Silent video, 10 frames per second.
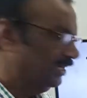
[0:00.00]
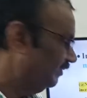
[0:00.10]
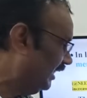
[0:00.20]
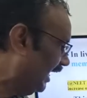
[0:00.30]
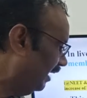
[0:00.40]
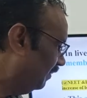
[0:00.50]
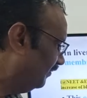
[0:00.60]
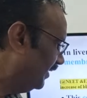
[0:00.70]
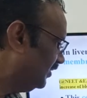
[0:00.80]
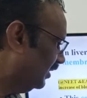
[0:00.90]
With the help
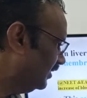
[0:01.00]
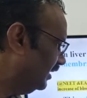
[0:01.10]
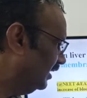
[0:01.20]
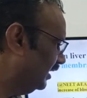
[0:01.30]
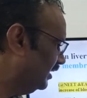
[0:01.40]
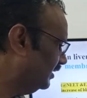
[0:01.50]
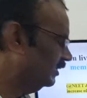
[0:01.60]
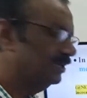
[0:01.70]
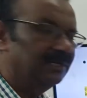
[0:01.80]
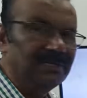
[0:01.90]
of HRC, that
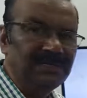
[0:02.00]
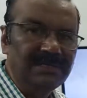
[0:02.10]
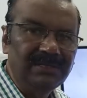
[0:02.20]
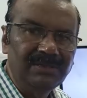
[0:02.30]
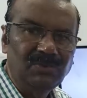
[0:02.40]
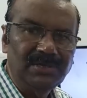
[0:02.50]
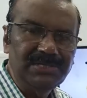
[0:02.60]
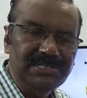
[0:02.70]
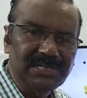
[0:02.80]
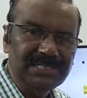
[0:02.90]
is, what is
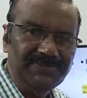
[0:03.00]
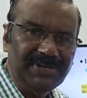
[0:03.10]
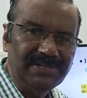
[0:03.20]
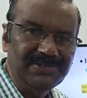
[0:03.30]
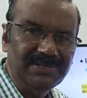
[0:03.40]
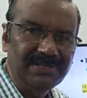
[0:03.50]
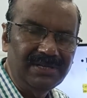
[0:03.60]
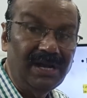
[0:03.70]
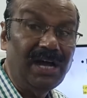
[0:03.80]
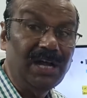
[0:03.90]
HRC, friends?
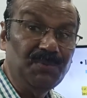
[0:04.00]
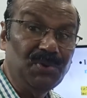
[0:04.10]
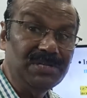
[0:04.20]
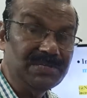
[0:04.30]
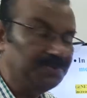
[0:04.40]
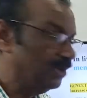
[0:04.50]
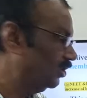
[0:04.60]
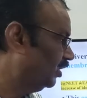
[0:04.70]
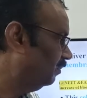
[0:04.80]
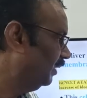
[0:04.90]
Hormone receptor
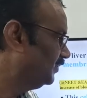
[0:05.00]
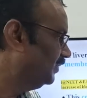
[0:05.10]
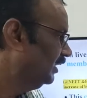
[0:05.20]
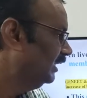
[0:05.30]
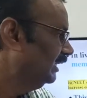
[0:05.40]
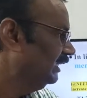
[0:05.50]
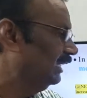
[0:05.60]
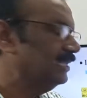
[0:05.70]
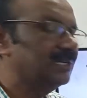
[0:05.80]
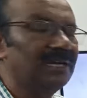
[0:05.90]
complex.
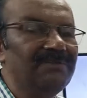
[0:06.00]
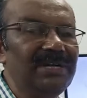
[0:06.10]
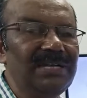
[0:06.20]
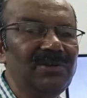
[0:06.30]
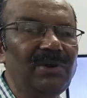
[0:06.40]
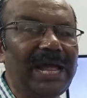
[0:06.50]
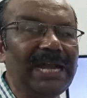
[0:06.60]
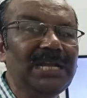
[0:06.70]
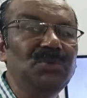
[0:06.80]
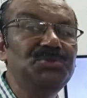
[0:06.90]
It is converted into
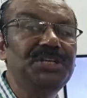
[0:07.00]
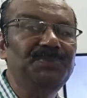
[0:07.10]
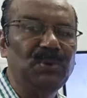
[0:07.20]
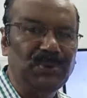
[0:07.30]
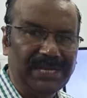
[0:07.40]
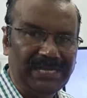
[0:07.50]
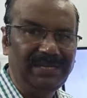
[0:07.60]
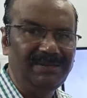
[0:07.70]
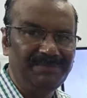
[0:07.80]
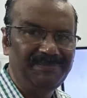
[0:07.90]
active G protein.